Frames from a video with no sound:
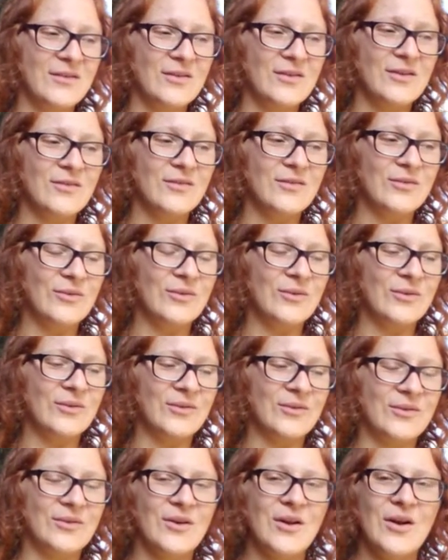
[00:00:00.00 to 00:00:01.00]

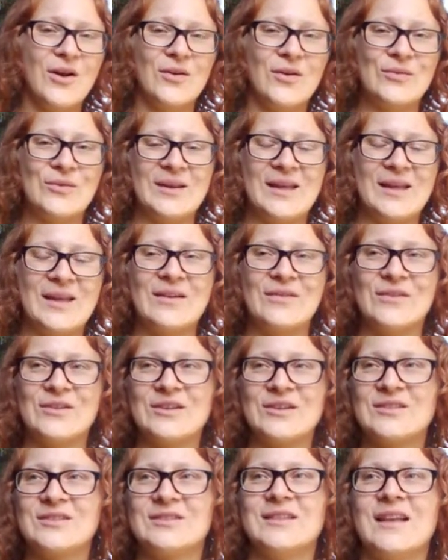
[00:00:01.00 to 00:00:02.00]
for for the
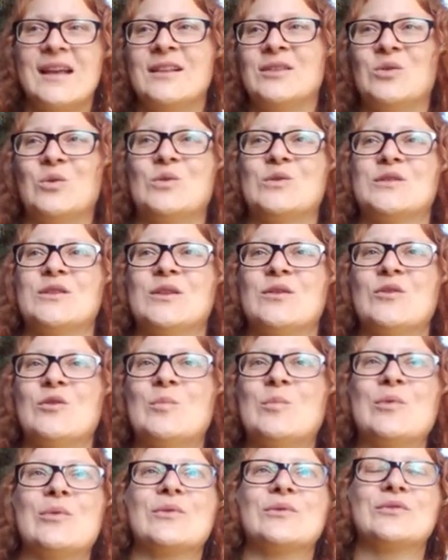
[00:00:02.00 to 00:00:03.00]
efforts and also
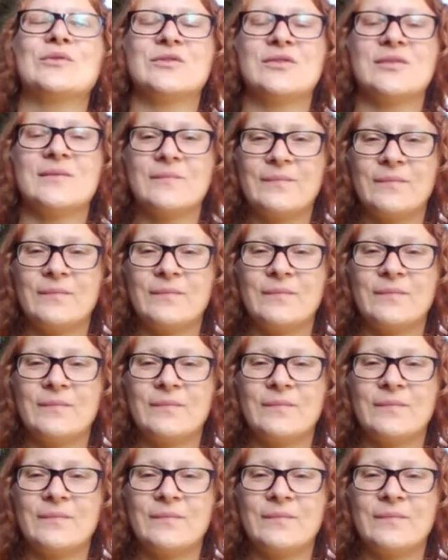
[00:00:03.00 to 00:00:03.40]
books.